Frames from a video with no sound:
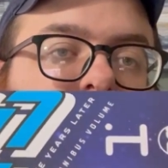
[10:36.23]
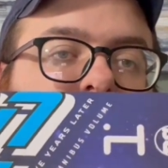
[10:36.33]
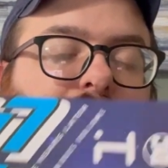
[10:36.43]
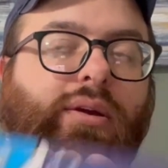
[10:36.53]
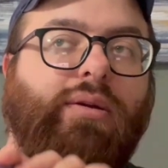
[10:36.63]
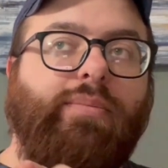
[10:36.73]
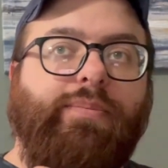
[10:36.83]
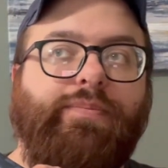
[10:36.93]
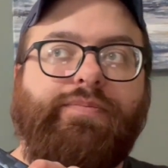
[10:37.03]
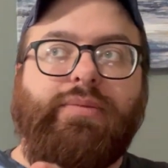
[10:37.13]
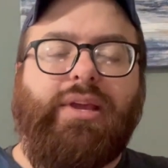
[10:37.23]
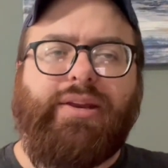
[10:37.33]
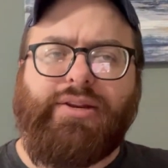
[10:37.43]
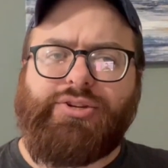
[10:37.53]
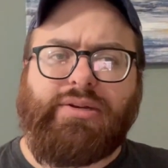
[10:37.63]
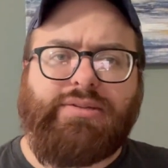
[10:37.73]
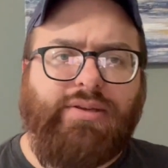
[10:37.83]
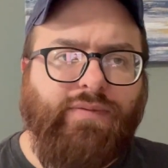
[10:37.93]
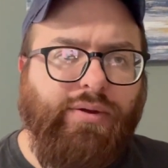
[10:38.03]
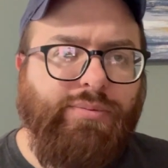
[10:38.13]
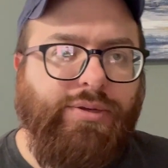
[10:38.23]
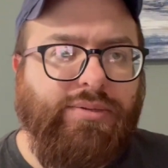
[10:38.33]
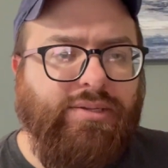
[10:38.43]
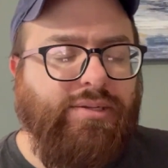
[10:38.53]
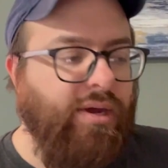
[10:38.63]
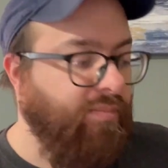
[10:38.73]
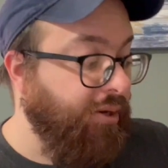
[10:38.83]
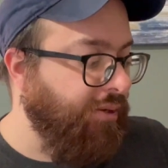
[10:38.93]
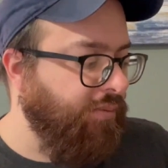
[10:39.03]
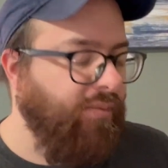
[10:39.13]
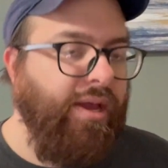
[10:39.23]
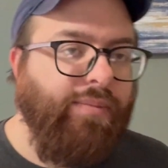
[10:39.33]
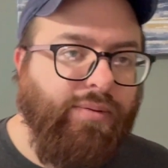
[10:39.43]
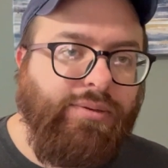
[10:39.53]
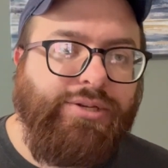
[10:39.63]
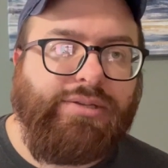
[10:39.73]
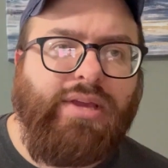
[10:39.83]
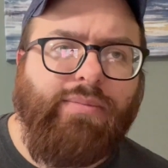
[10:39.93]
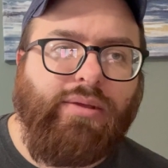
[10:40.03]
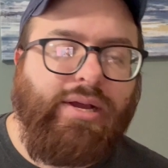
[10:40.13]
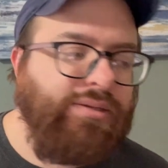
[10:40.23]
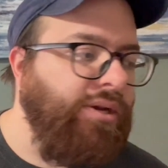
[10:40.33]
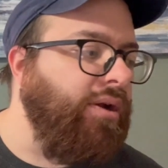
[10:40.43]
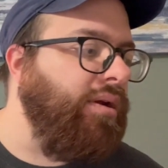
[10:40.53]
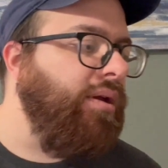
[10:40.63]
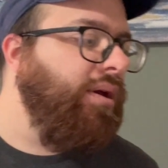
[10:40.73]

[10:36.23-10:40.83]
I didn't check to see if volume 2 was in stock, but that one just came out last year,